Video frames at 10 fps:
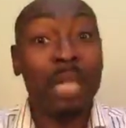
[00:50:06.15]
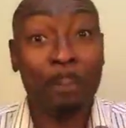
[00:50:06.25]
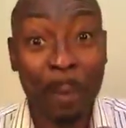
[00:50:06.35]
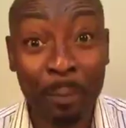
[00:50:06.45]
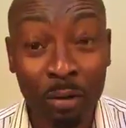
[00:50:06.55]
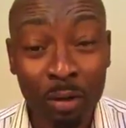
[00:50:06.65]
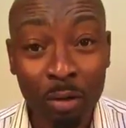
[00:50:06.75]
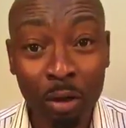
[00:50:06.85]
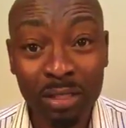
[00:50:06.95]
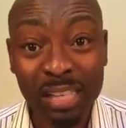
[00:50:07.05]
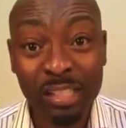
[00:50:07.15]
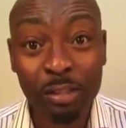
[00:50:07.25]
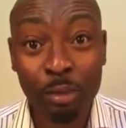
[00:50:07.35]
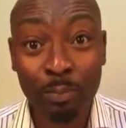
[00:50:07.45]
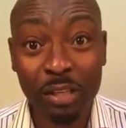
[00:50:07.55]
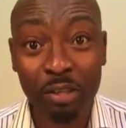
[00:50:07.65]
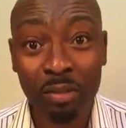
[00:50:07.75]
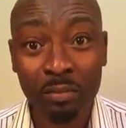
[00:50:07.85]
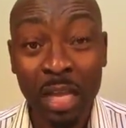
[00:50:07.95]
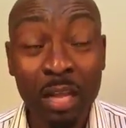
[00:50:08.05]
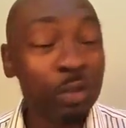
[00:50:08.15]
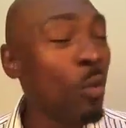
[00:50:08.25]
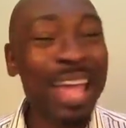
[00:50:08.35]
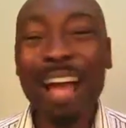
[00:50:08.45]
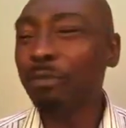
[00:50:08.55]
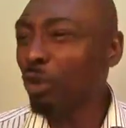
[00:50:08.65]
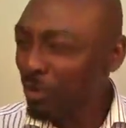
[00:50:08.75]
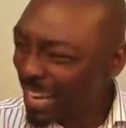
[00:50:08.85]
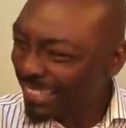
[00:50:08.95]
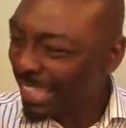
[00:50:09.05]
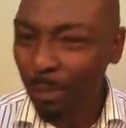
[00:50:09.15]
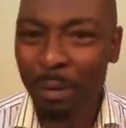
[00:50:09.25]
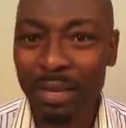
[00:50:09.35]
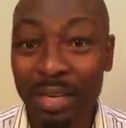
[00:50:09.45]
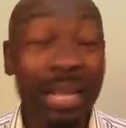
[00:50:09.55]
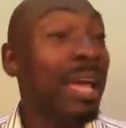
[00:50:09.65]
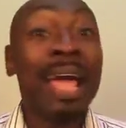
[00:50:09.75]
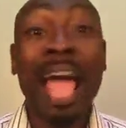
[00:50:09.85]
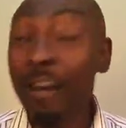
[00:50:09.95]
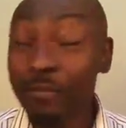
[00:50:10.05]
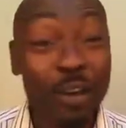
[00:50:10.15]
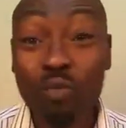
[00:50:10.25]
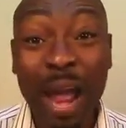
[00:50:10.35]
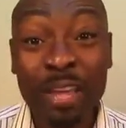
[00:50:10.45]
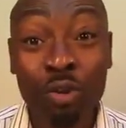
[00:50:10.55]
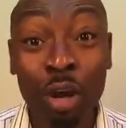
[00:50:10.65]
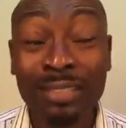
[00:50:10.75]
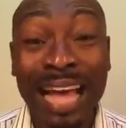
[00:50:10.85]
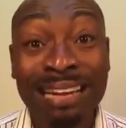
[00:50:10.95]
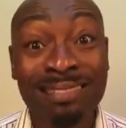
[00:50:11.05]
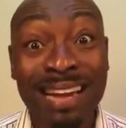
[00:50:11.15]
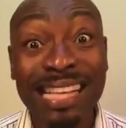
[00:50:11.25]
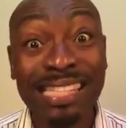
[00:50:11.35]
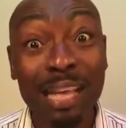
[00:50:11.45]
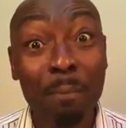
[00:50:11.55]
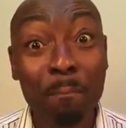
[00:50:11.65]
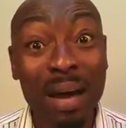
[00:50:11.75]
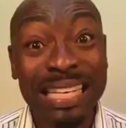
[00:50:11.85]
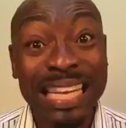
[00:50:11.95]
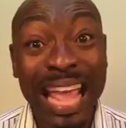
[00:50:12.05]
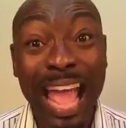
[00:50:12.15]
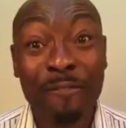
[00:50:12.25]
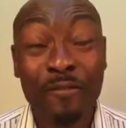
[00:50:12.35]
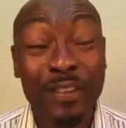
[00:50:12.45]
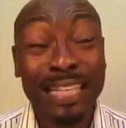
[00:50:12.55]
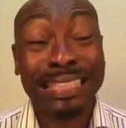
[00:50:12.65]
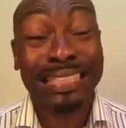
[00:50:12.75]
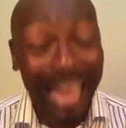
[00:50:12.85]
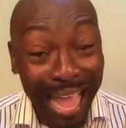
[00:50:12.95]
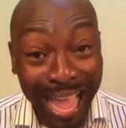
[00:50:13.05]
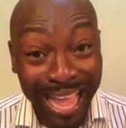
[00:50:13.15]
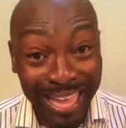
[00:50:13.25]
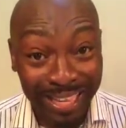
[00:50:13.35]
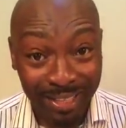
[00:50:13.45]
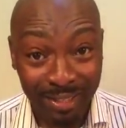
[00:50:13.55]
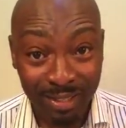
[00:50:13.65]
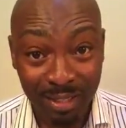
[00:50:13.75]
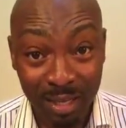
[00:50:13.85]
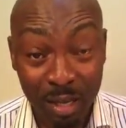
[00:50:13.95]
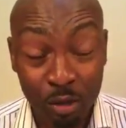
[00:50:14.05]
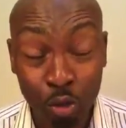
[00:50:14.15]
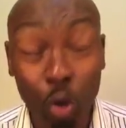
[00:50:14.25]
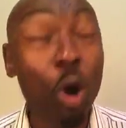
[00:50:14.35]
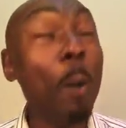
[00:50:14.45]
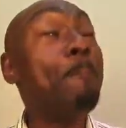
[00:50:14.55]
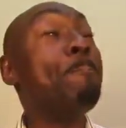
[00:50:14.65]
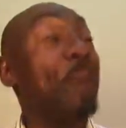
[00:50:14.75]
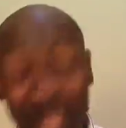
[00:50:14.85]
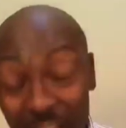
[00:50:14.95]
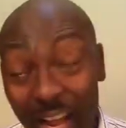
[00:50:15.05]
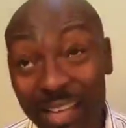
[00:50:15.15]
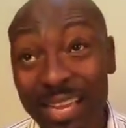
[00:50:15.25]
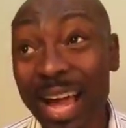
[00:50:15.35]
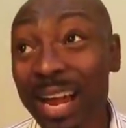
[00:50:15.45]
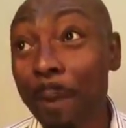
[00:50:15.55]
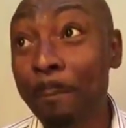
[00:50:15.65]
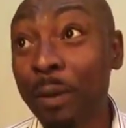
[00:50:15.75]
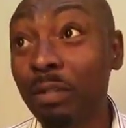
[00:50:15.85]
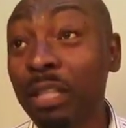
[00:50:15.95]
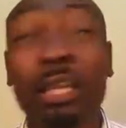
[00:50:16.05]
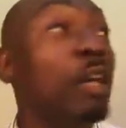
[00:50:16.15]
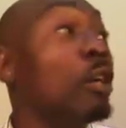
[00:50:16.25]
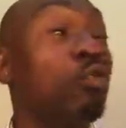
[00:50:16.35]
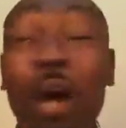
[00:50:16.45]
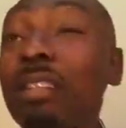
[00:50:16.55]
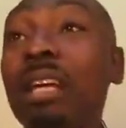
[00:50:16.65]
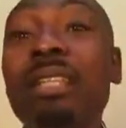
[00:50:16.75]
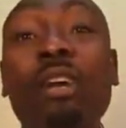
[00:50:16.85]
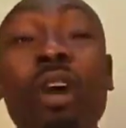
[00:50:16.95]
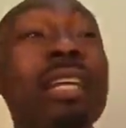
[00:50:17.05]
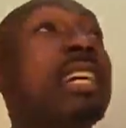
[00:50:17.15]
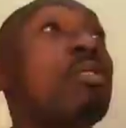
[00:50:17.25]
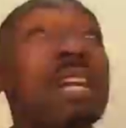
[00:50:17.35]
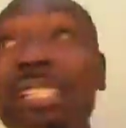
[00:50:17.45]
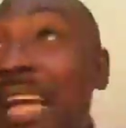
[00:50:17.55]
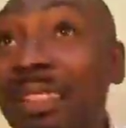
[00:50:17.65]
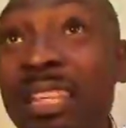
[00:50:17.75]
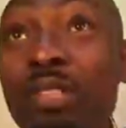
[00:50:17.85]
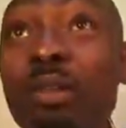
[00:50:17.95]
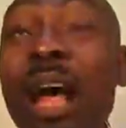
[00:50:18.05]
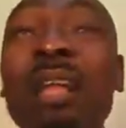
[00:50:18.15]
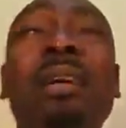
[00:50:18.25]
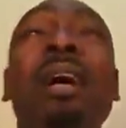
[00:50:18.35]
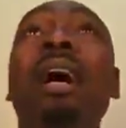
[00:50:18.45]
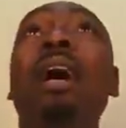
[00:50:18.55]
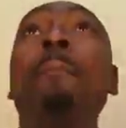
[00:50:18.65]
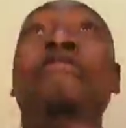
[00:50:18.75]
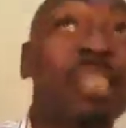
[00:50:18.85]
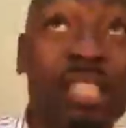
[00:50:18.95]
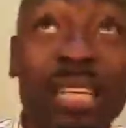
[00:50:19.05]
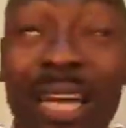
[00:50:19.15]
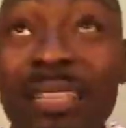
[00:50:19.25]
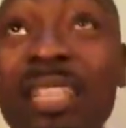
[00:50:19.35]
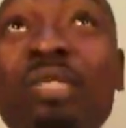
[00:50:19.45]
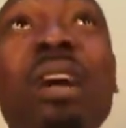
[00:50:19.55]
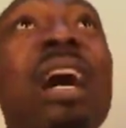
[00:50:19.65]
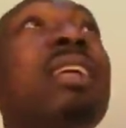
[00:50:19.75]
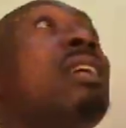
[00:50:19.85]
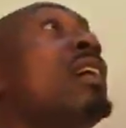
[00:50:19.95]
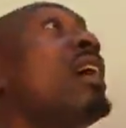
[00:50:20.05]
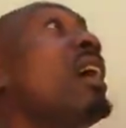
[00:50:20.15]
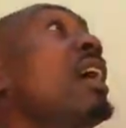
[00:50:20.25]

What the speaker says: the people under serious pressure. We have to raise this money. Everywhere you go, they are raising money every day. 2 billion naira building. What they call it? Grace Cathedral, Mercy Cathedral,